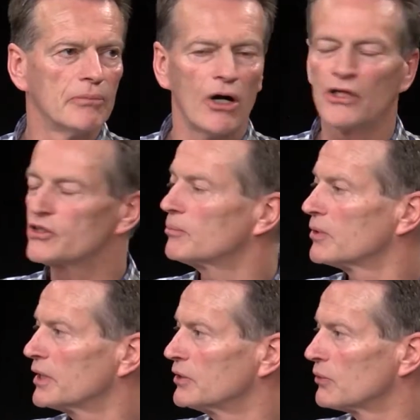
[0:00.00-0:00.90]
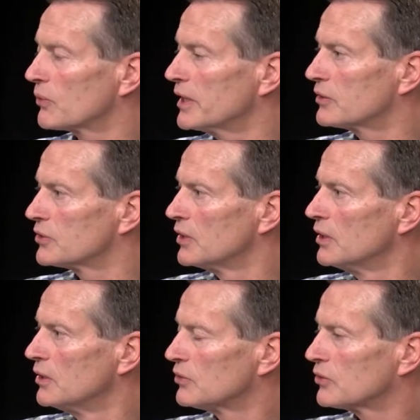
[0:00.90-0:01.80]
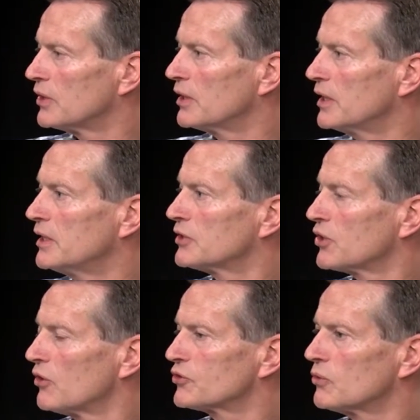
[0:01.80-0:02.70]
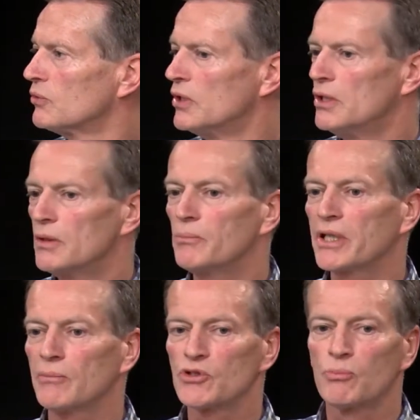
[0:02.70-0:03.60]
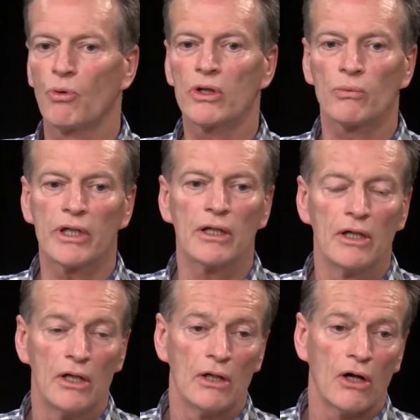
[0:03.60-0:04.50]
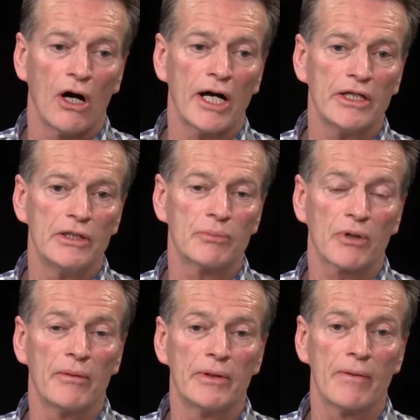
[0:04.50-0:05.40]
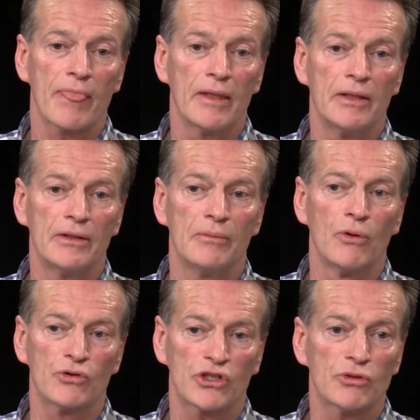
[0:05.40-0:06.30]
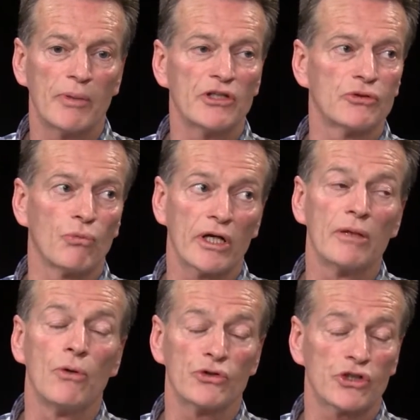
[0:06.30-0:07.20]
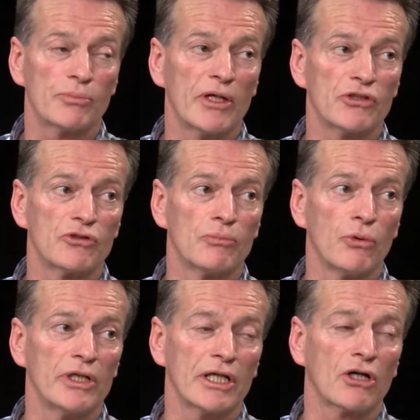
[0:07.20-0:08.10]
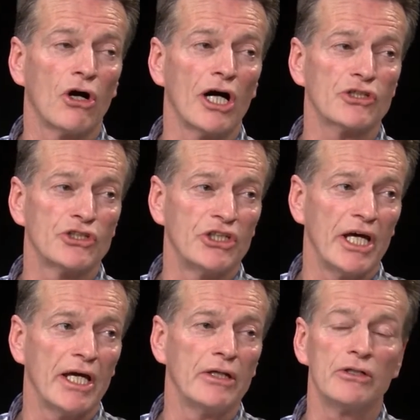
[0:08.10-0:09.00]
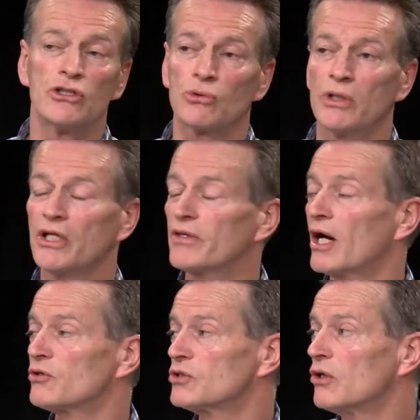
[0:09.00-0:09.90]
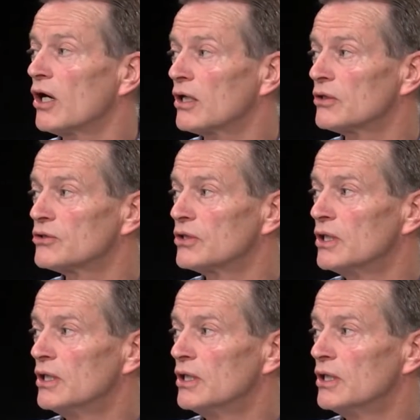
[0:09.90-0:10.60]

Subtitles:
ponds; they play in the rinks. And it's also become a sport where hockey is probably the most expensive, one of the most expensive sport. It costs $10,000 to $20,000